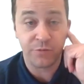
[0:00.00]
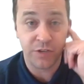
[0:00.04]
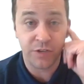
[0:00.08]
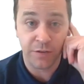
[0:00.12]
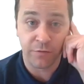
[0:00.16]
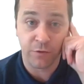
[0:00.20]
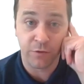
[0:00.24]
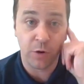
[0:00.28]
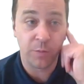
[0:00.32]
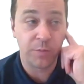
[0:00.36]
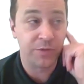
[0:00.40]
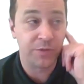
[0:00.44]

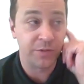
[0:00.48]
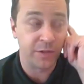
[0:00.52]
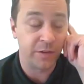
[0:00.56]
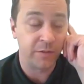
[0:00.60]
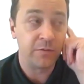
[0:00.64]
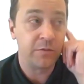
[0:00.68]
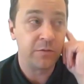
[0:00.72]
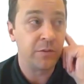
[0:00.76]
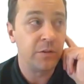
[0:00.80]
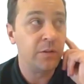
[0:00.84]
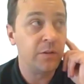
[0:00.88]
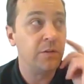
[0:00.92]
Chief
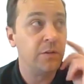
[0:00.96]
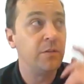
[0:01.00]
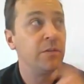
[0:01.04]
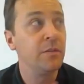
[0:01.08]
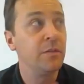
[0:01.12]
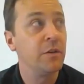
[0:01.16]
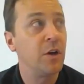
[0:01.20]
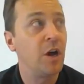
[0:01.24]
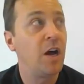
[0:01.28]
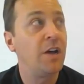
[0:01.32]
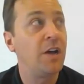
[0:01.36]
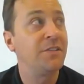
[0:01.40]
Robeson.
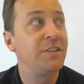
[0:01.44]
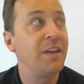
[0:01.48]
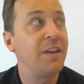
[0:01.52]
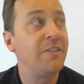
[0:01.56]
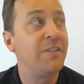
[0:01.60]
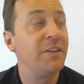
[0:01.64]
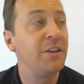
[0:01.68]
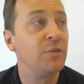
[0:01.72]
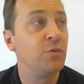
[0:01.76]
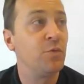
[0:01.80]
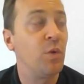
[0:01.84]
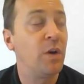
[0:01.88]
Cost
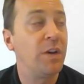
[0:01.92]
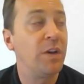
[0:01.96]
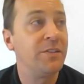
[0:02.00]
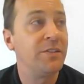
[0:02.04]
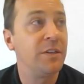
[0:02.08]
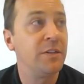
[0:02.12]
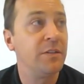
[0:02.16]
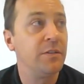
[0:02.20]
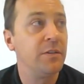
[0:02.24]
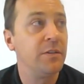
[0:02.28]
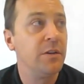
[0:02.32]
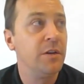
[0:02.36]
savings
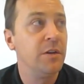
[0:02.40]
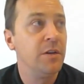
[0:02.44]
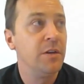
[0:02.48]
wasn't